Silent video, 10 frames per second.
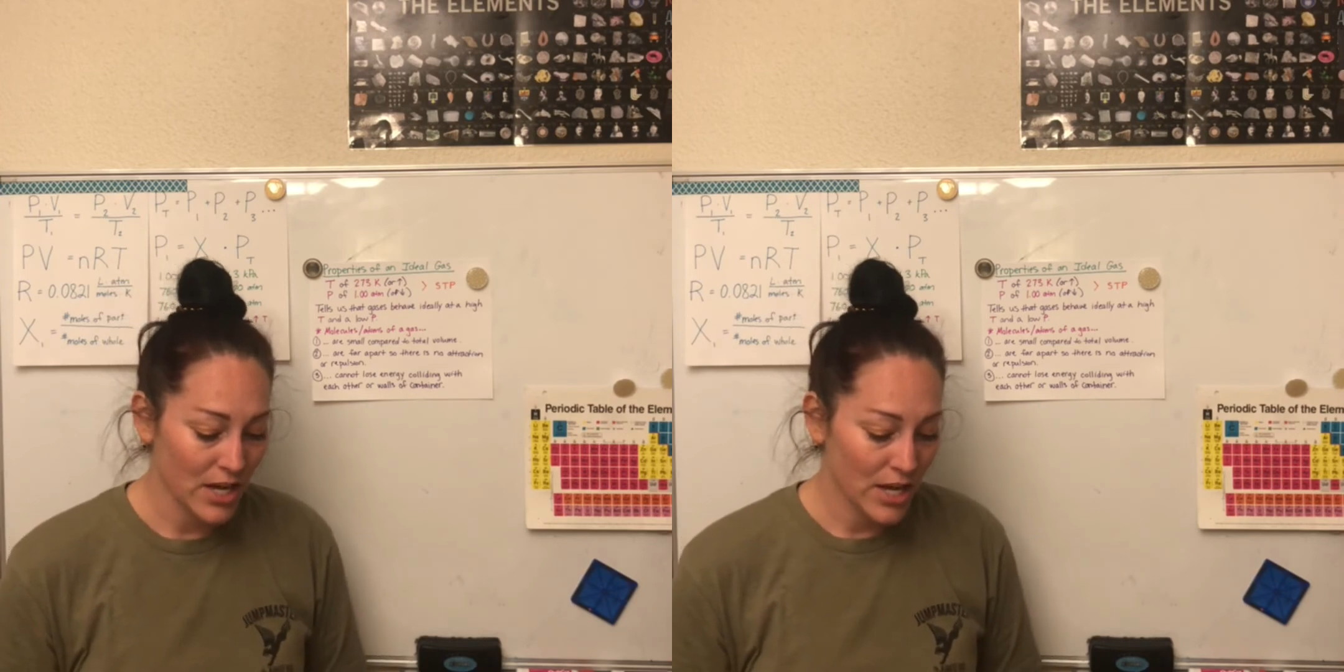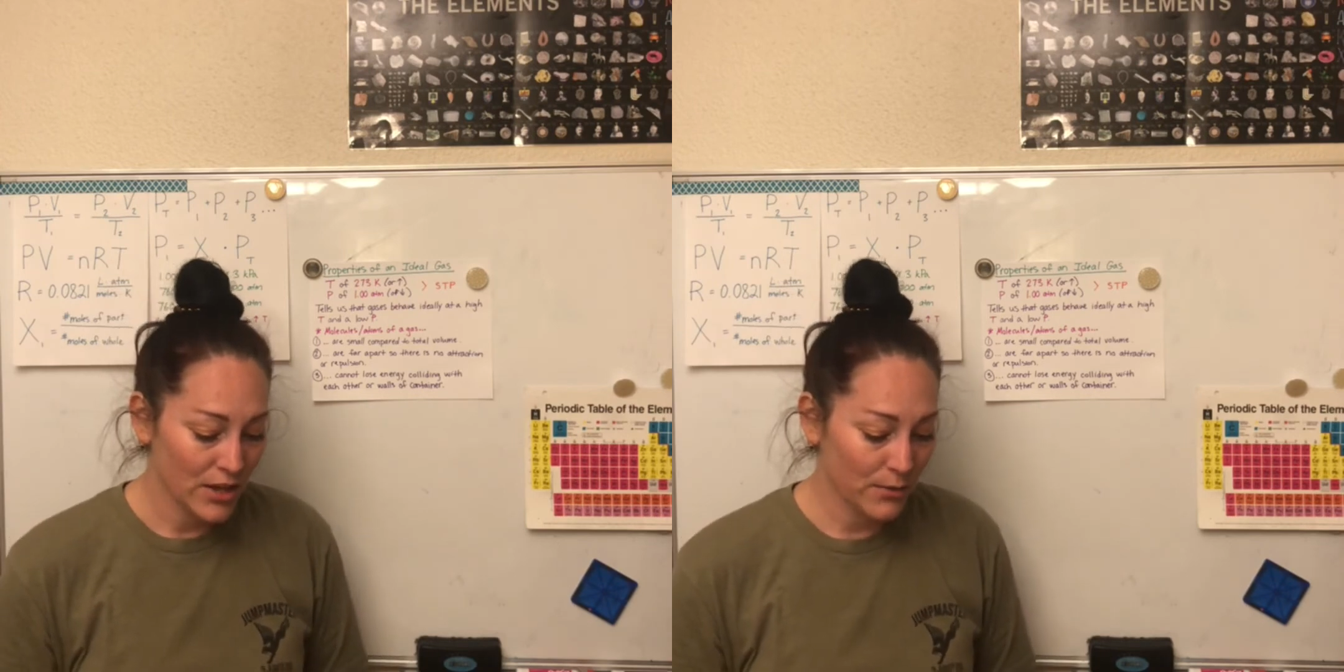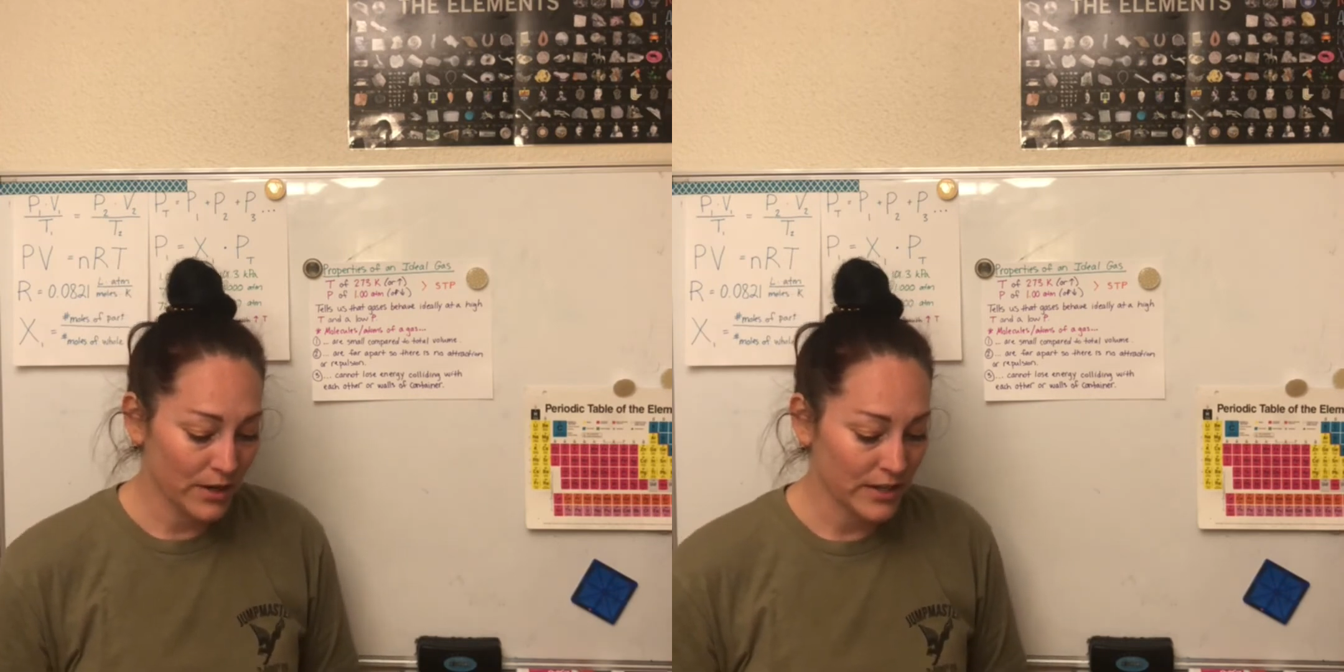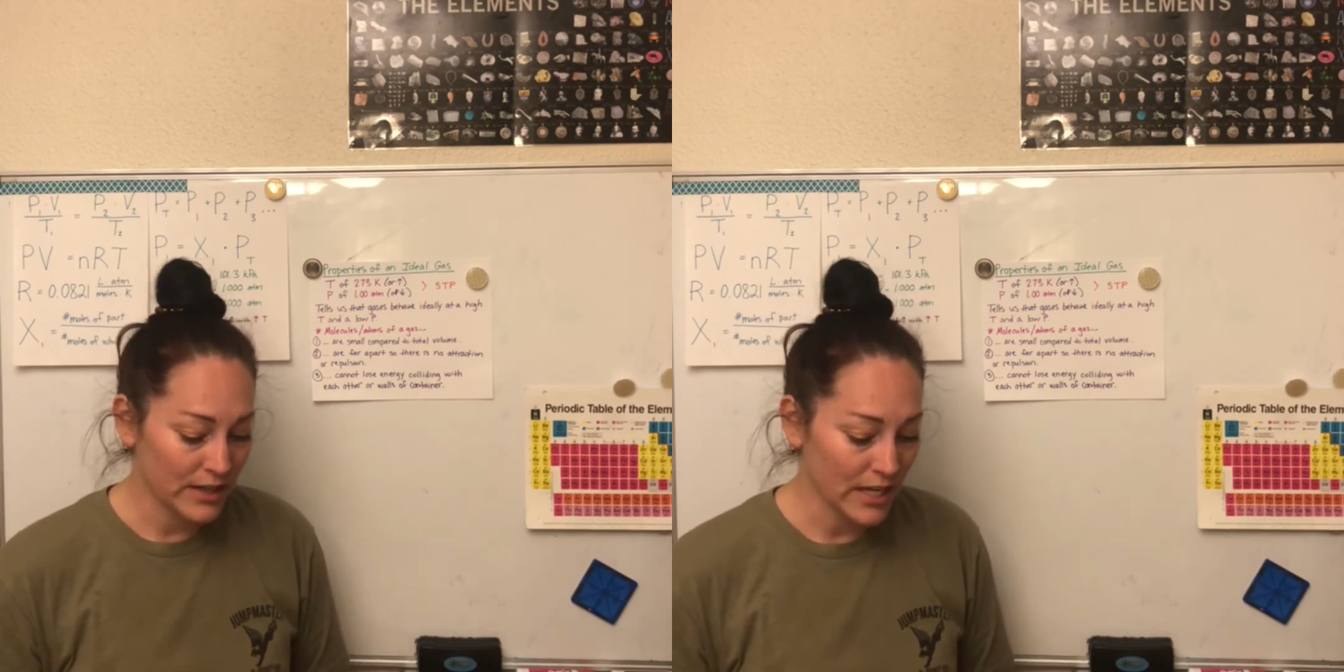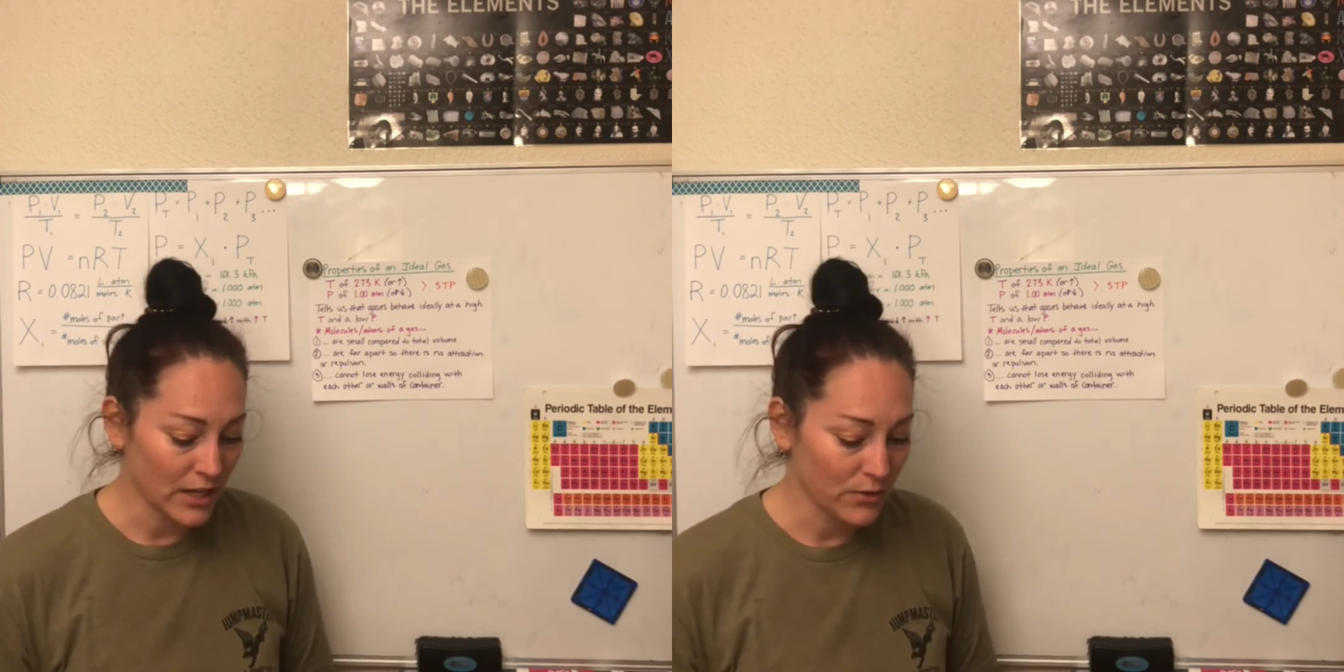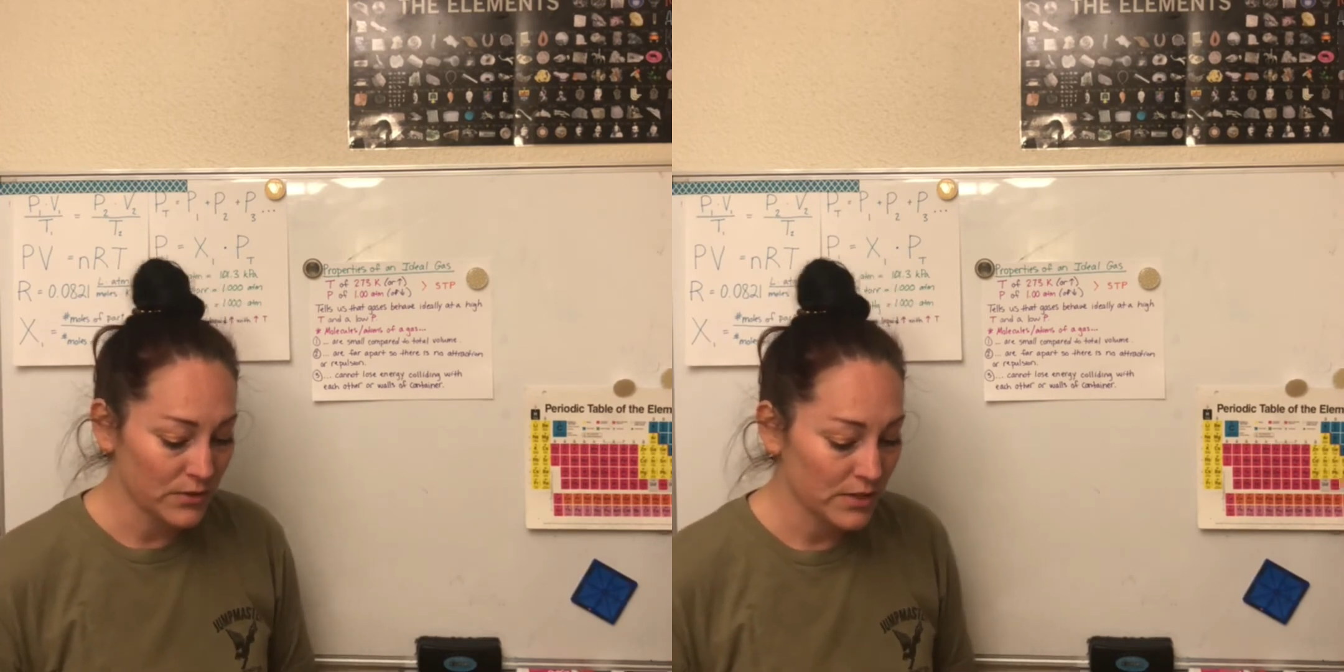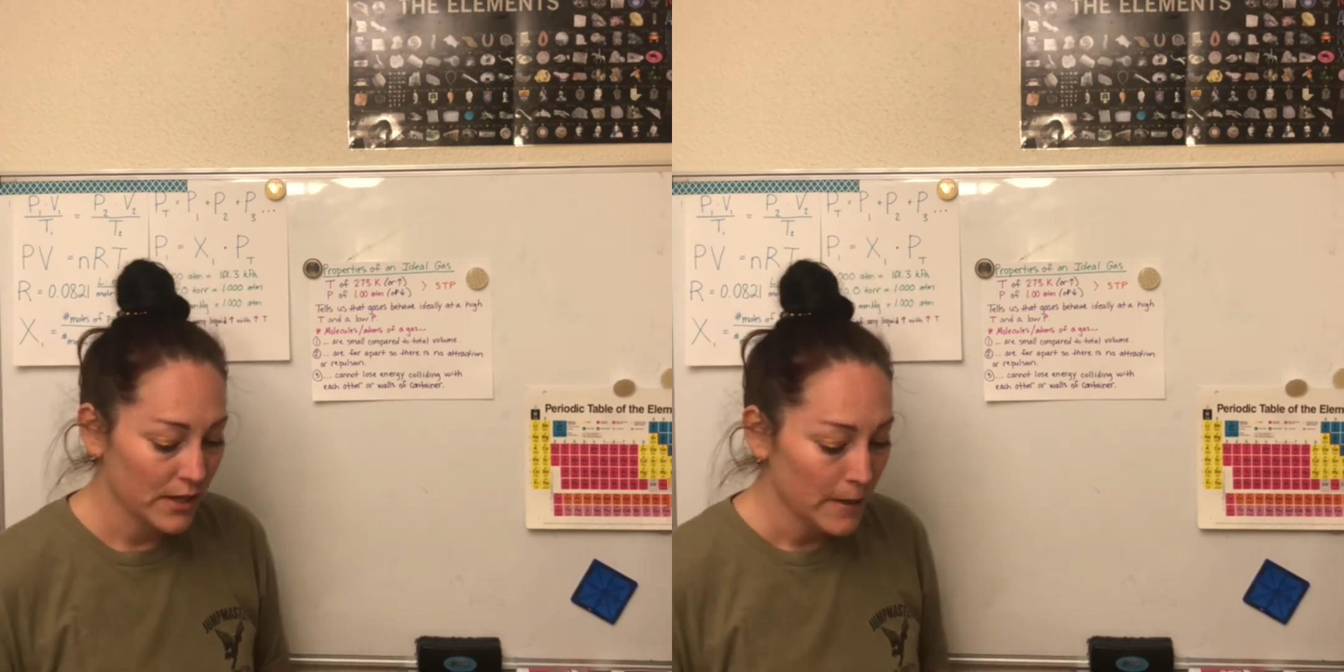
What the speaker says: word that they use.